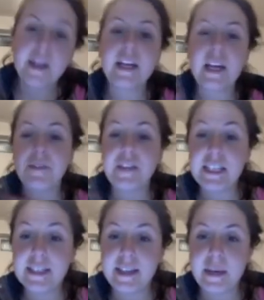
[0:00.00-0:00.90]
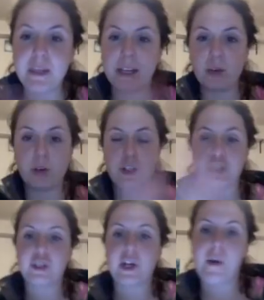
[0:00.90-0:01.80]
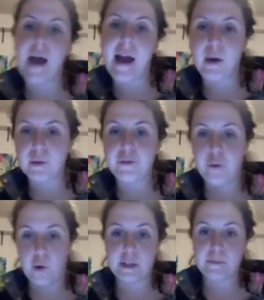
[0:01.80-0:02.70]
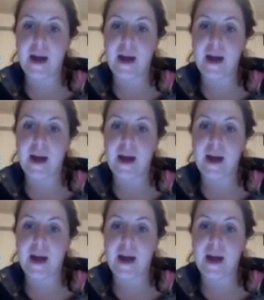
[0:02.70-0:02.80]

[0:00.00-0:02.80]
And again, if they didn't label it, you could just go out 4